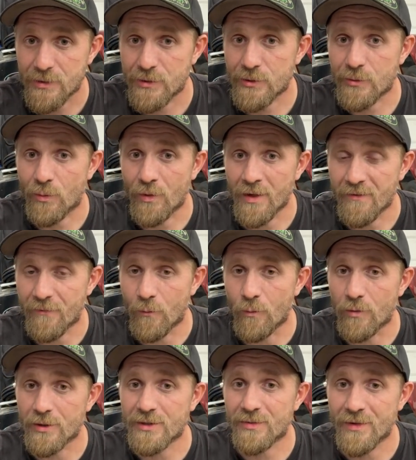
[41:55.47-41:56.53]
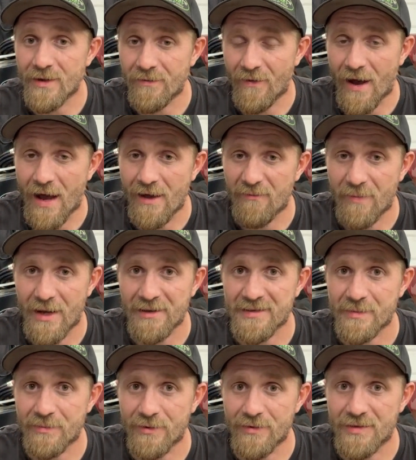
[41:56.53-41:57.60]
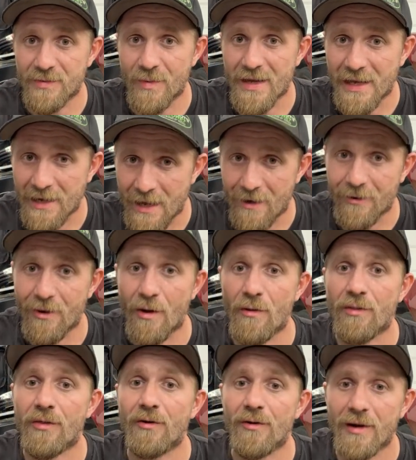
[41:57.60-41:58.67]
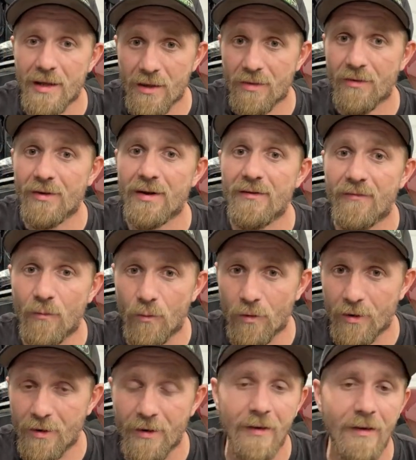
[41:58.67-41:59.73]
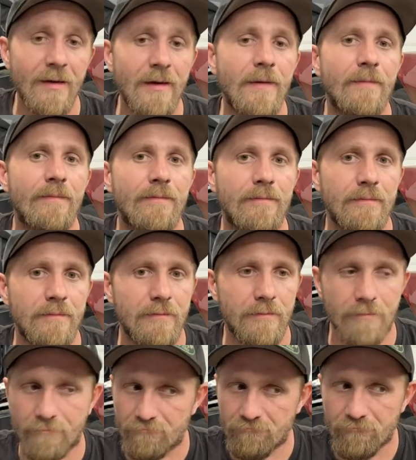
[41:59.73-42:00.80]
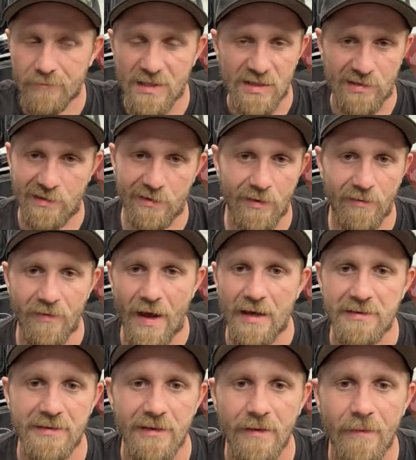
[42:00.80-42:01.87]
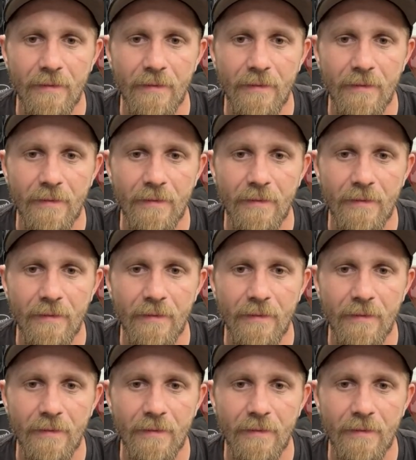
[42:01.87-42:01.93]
24, 25 pounds of boost, we can now go 30, 34. It's just going to go faster.